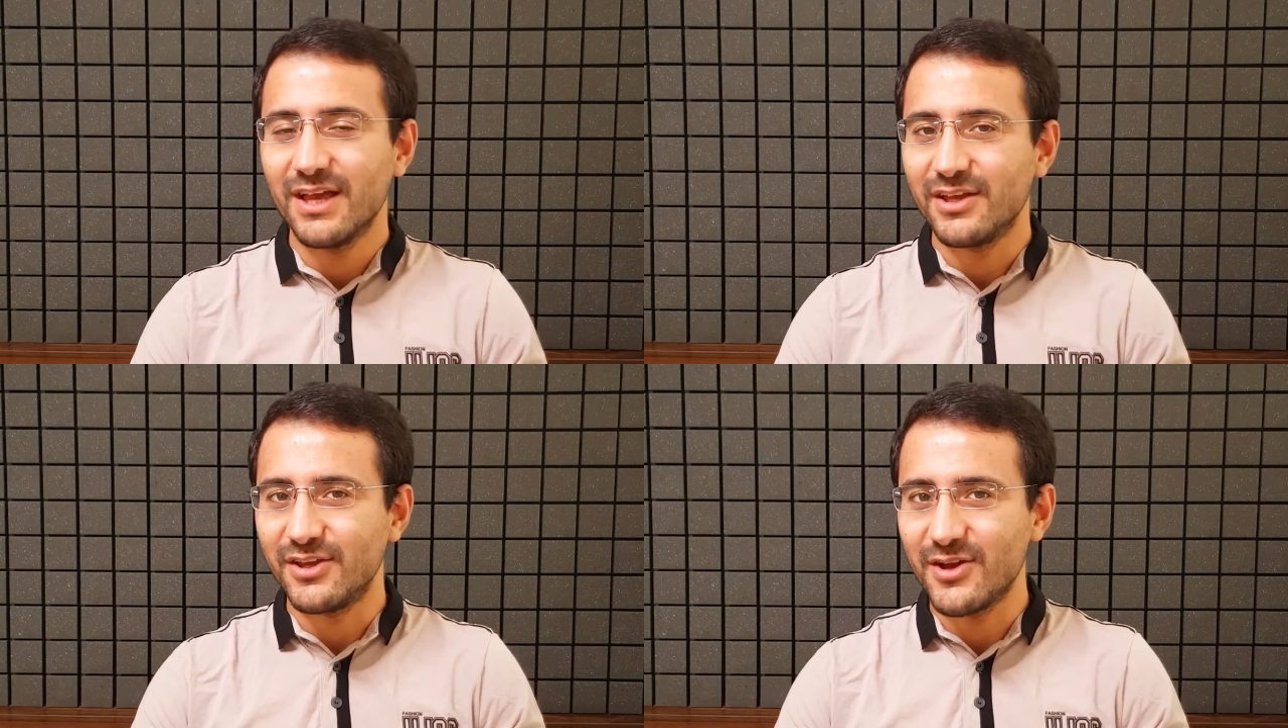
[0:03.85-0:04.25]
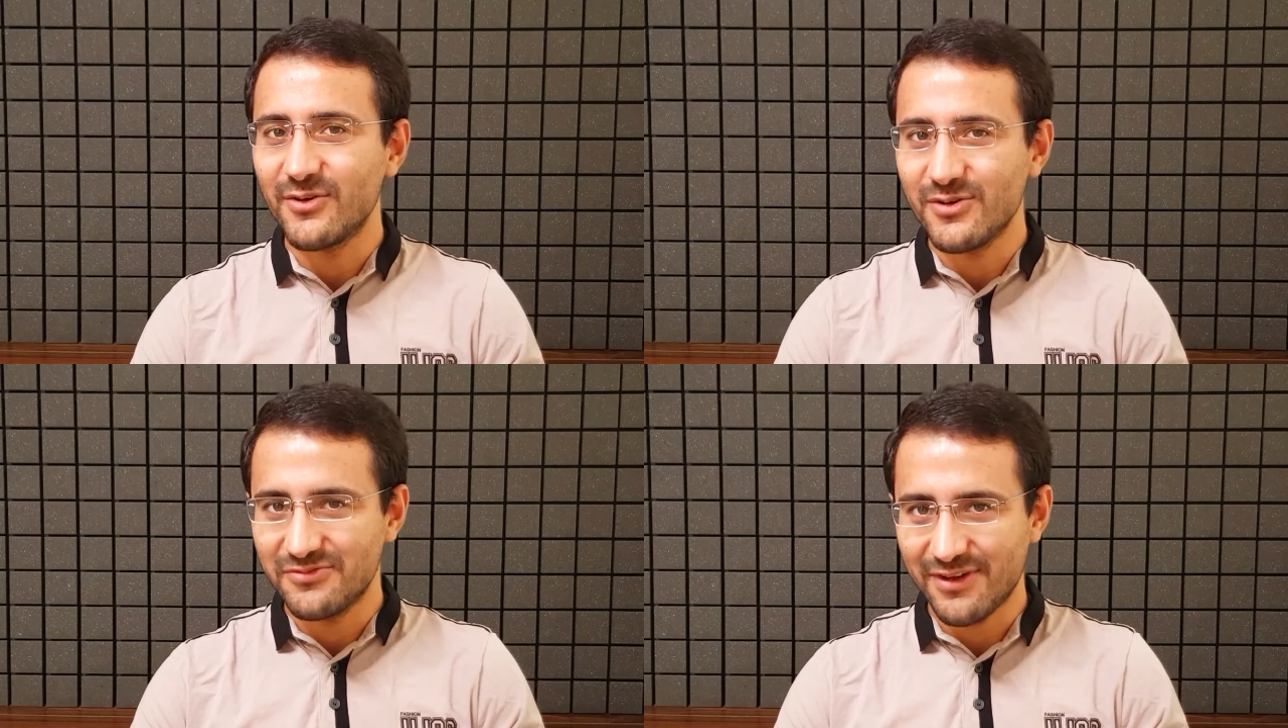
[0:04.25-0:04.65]
A
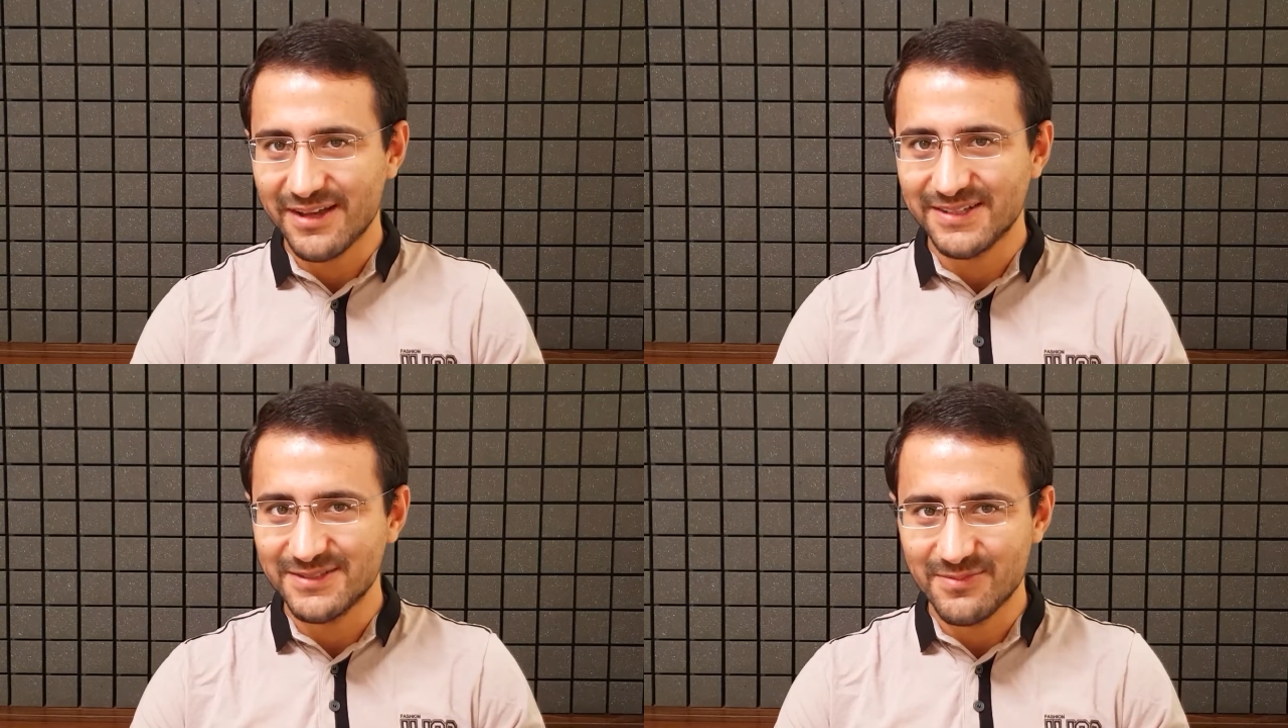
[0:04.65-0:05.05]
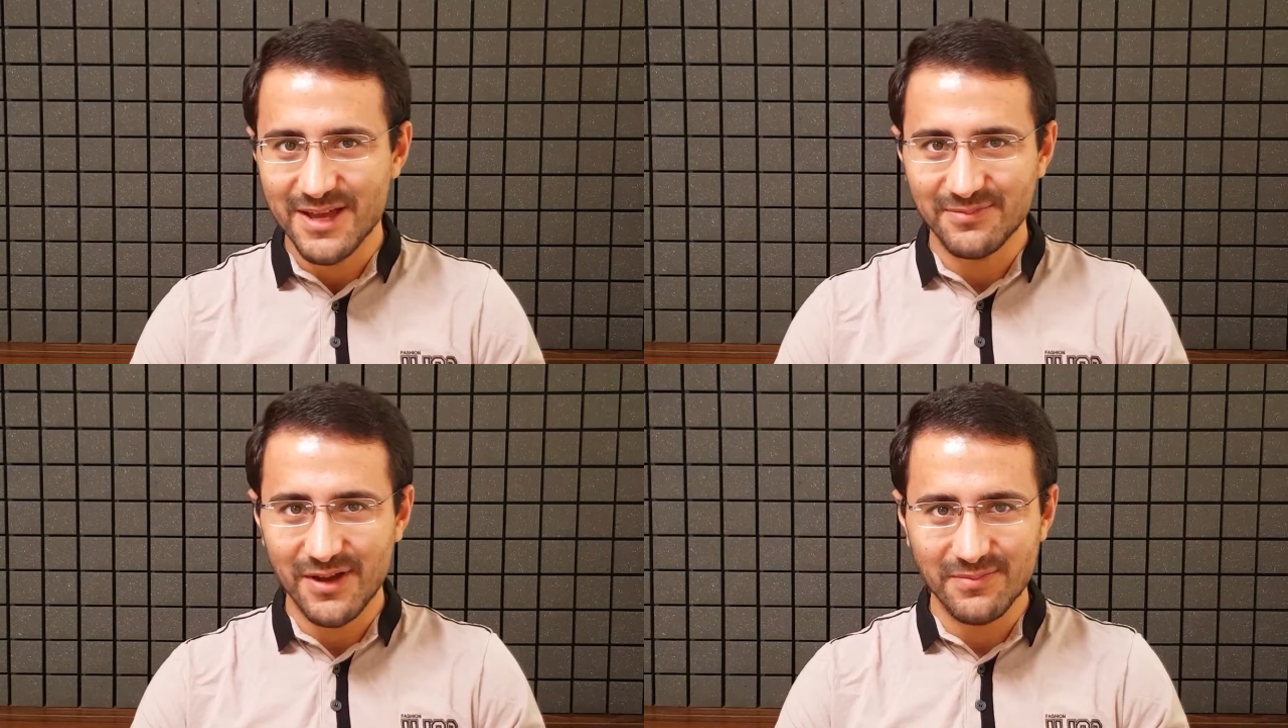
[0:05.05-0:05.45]
hero, in fact, is
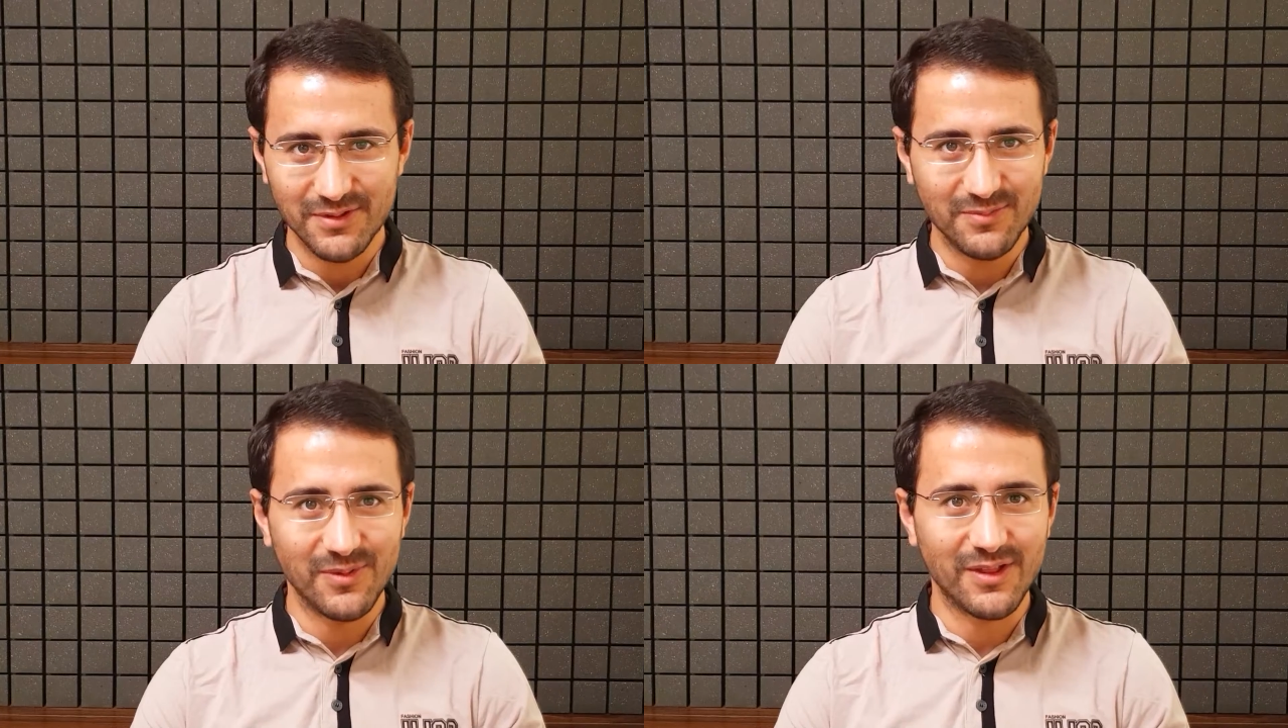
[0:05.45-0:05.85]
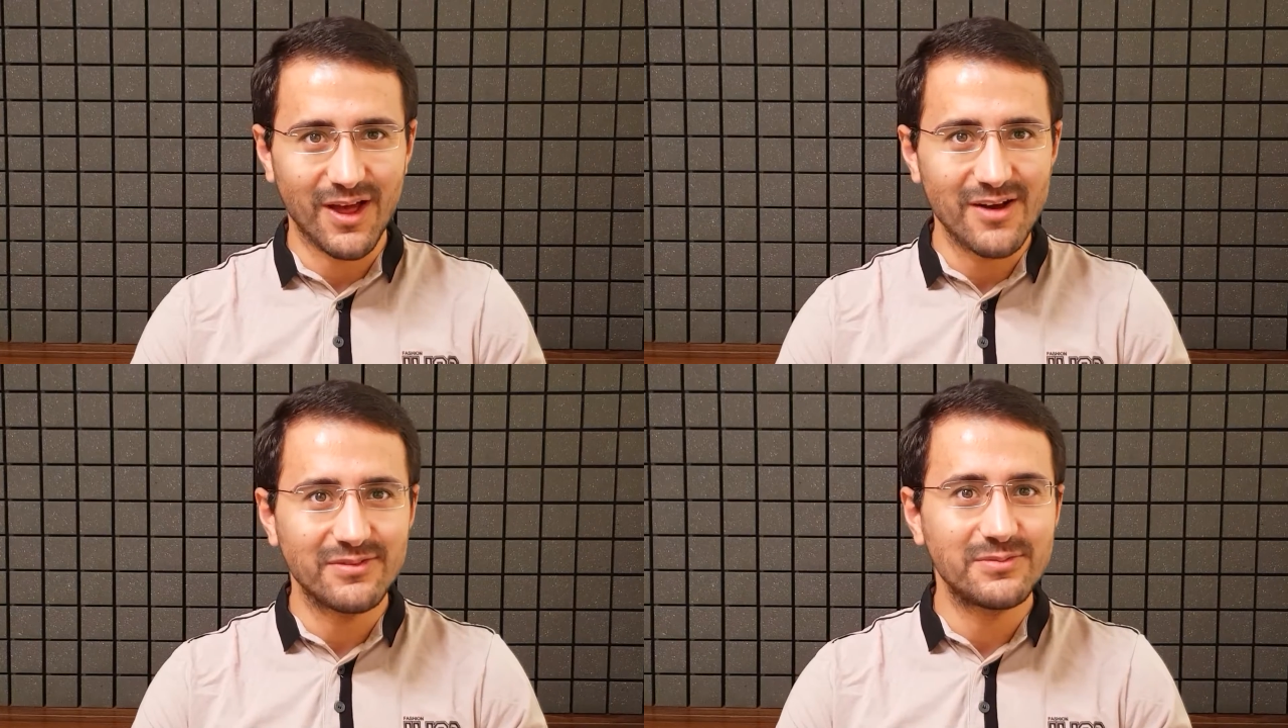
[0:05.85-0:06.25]
made by people,
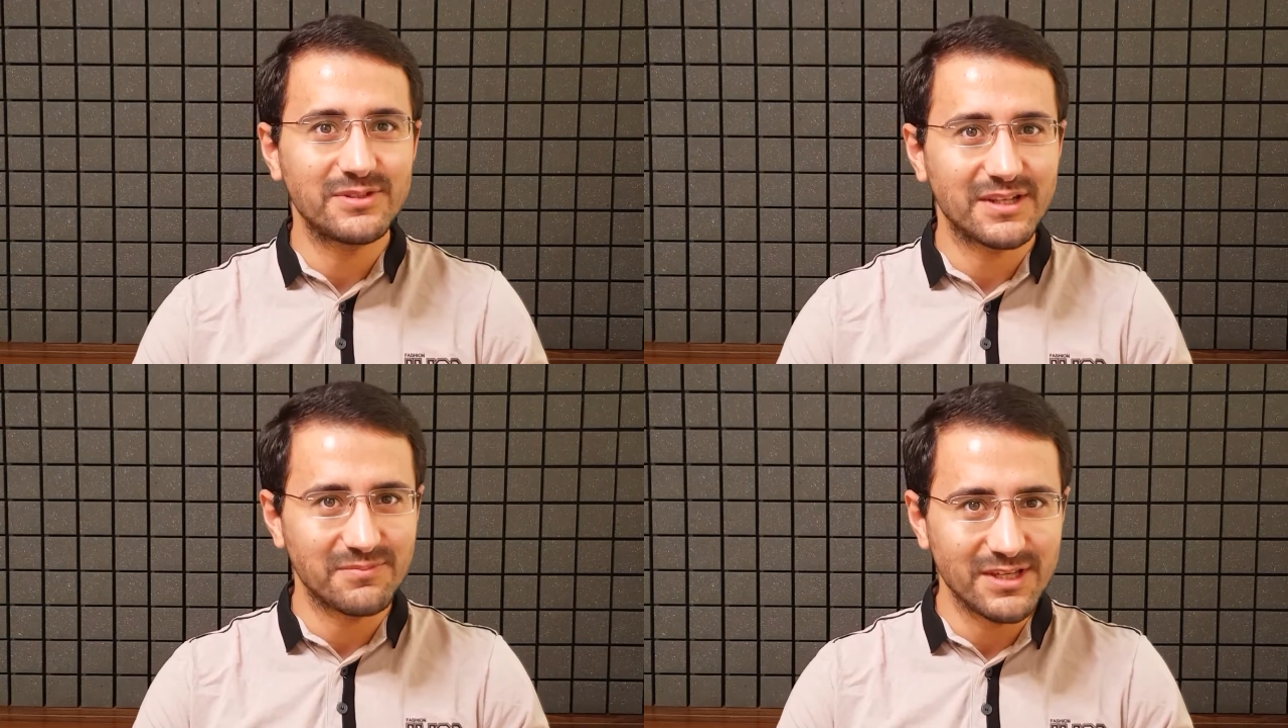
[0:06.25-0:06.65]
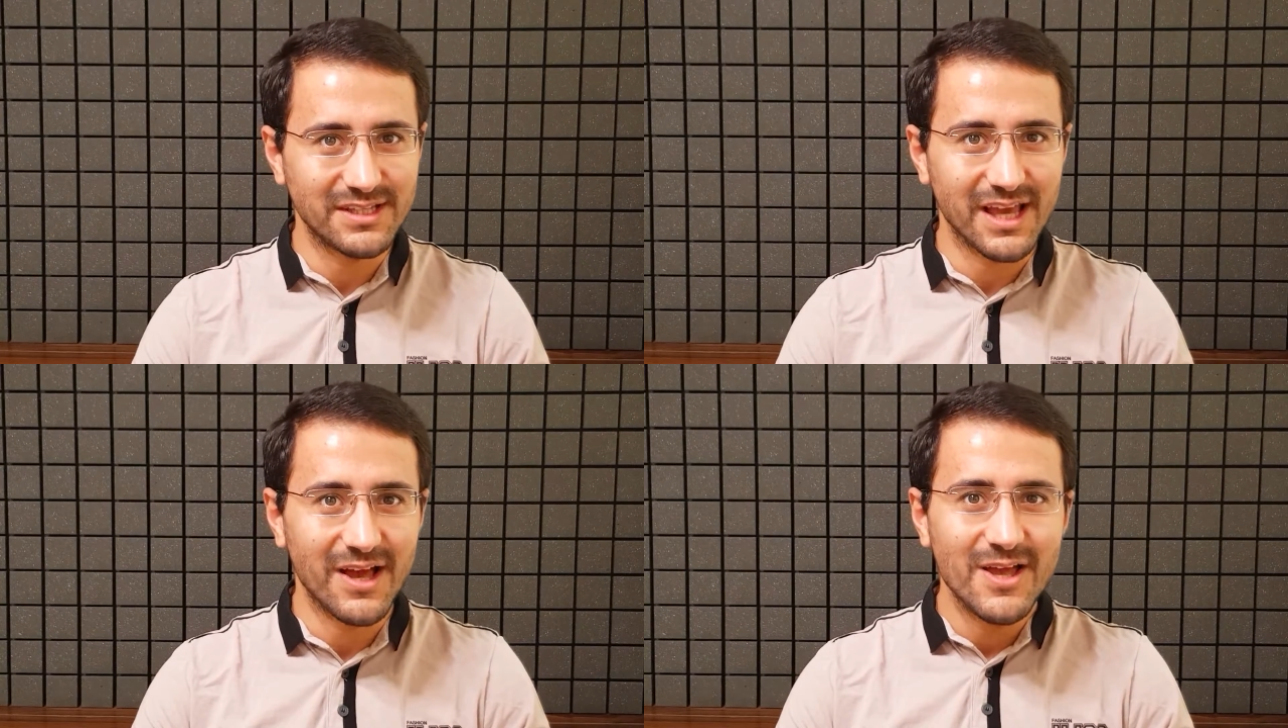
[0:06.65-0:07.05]
government, and
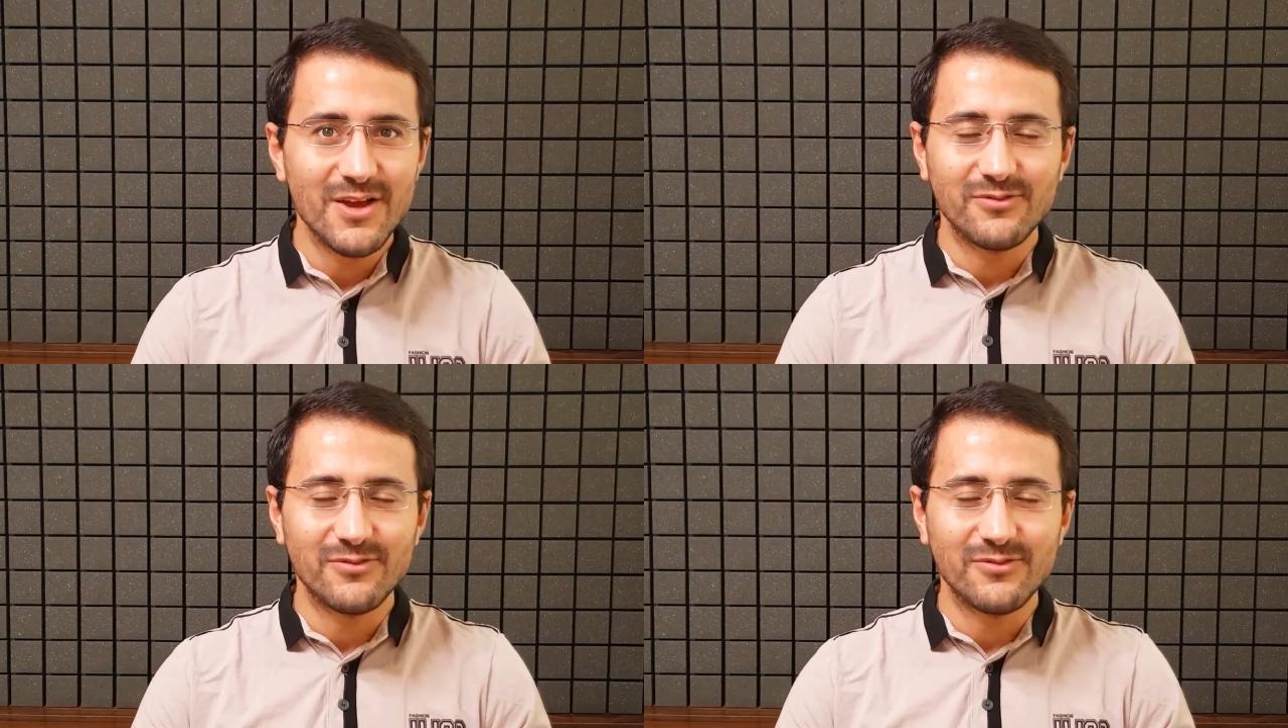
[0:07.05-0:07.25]
media.